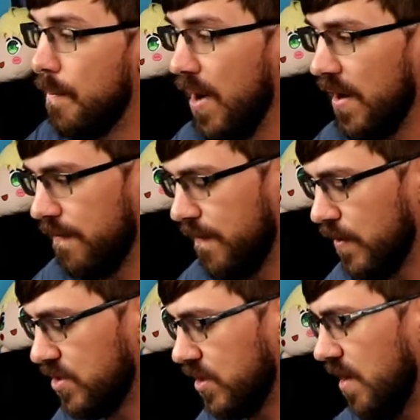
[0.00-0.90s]
But
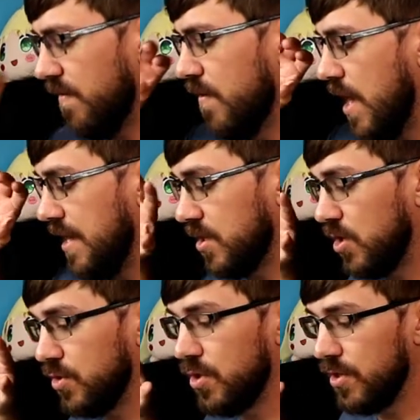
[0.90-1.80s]
first off, as it
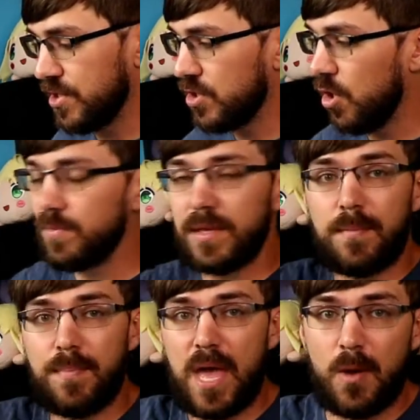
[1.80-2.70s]
goes to the sculpt and
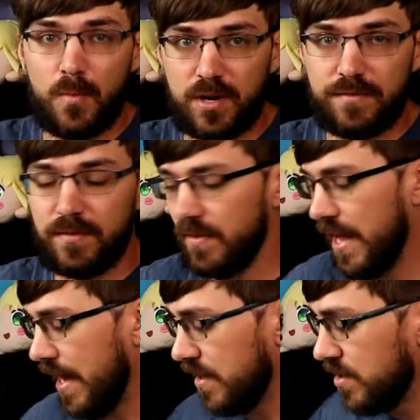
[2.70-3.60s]
the paintwork of the
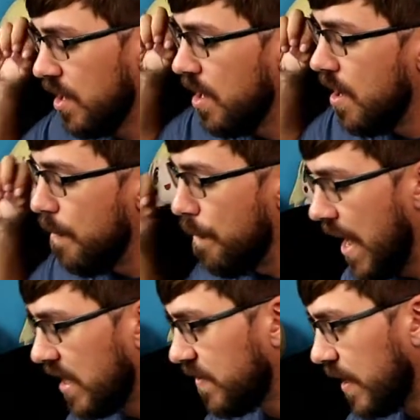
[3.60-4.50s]
flags,
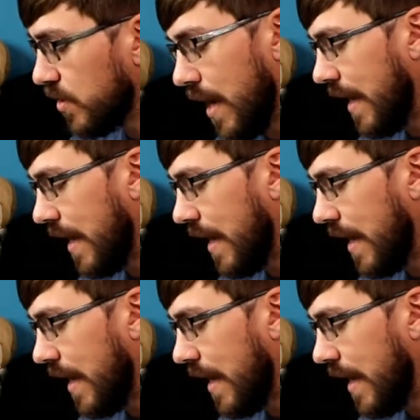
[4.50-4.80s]
Max Factory